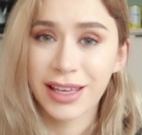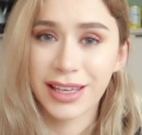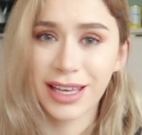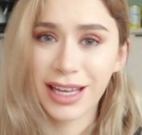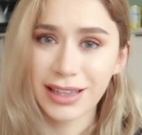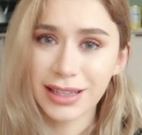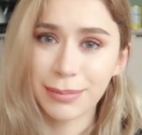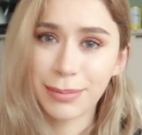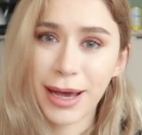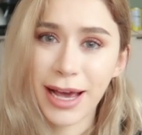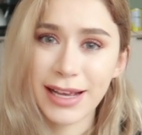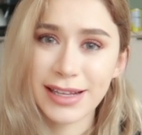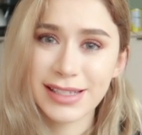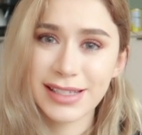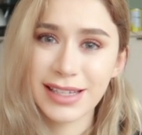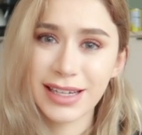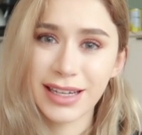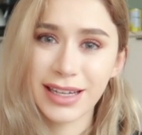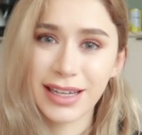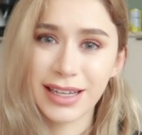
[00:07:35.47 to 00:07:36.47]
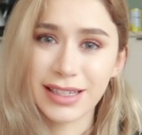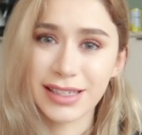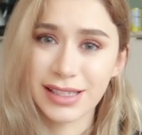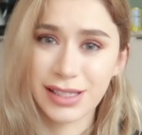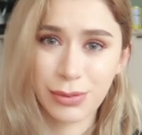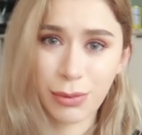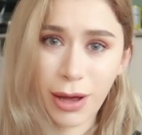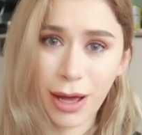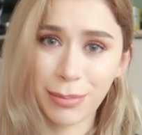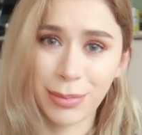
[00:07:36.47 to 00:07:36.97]
cut the pasta and
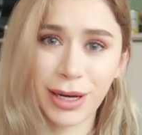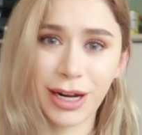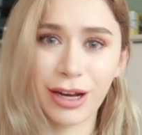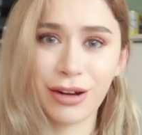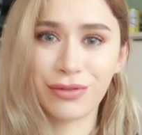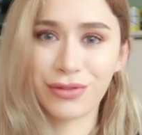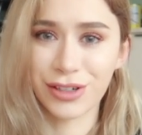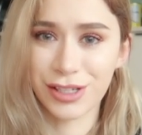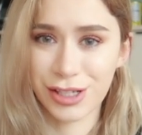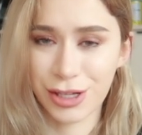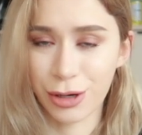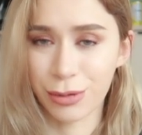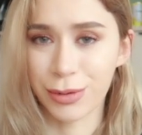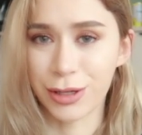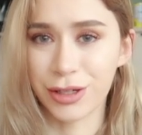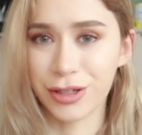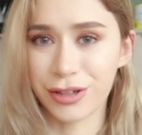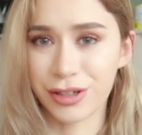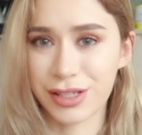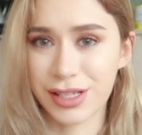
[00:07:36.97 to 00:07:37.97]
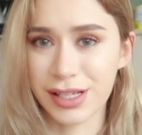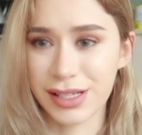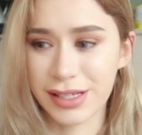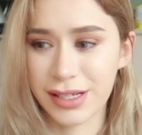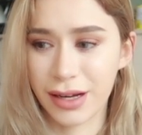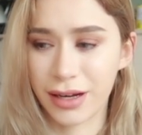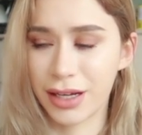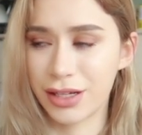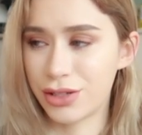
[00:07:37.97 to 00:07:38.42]
swap it out for soba noodles instead.